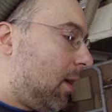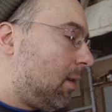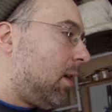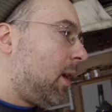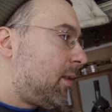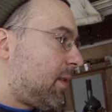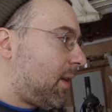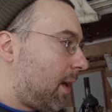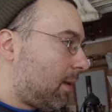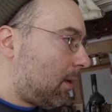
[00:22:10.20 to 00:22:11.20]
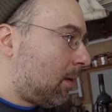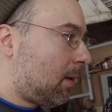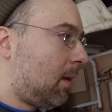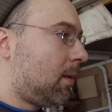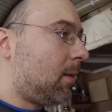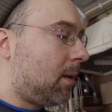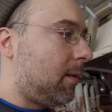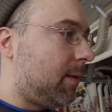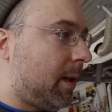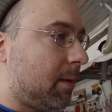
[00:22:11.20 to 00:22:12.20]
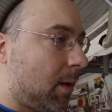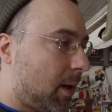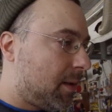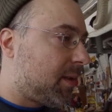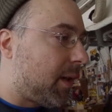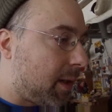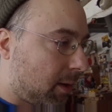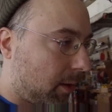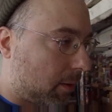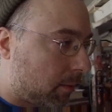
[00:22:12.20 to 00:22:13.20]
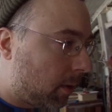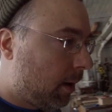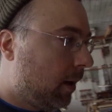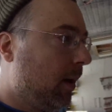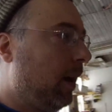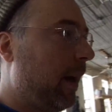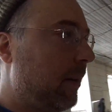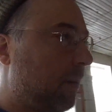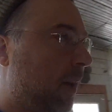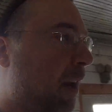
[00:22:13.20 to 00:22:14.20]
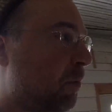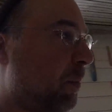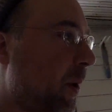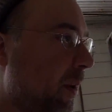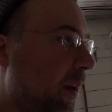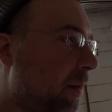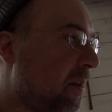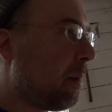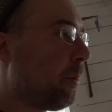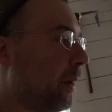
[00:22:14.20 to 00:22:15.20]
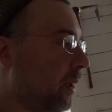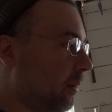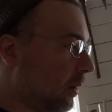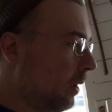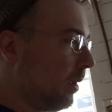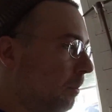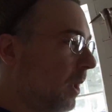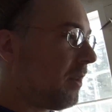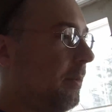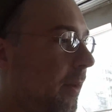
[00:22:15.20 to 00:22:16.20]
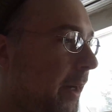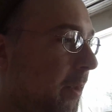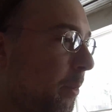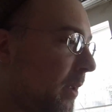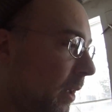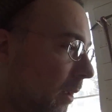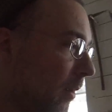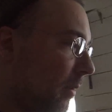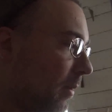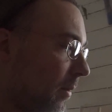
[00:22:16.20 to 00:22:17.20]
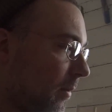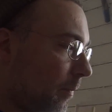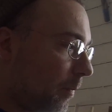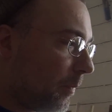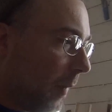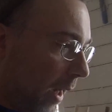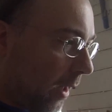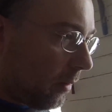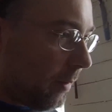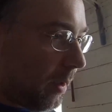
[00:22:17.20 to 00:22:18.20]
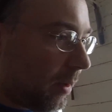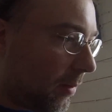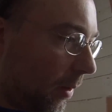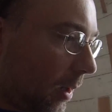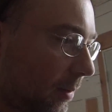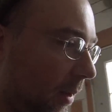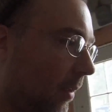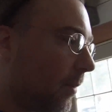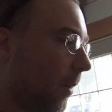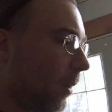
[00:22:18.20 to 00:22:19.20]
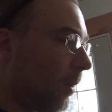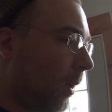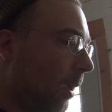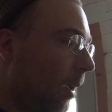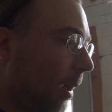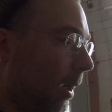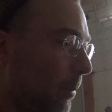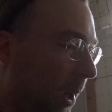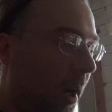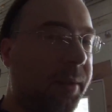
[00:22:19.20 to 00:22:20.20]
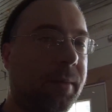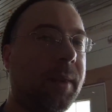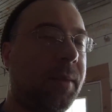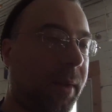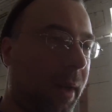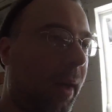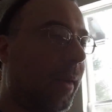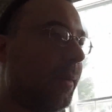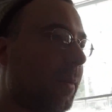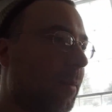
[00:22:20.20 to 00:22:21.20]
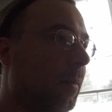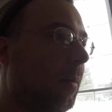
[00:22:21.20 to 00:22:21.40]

A large silo, or a very large cyclone, has the capability of separating much finer particulates out of the exhaust airflow because of its size.